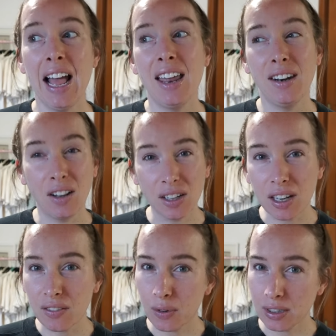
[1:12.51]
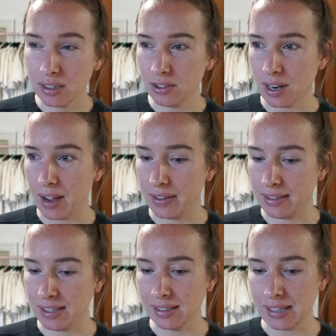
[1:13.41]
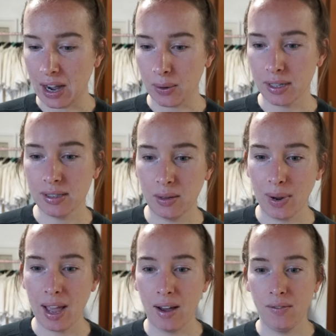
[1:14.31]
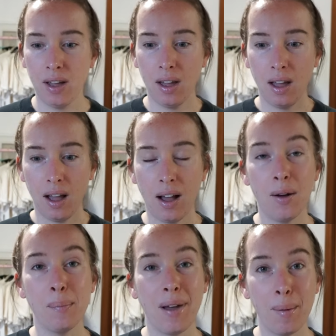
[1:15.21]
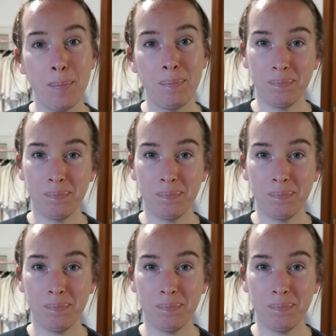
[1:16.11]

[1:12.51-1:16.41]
Not looking forward to the drive. It's six hours and we have um, a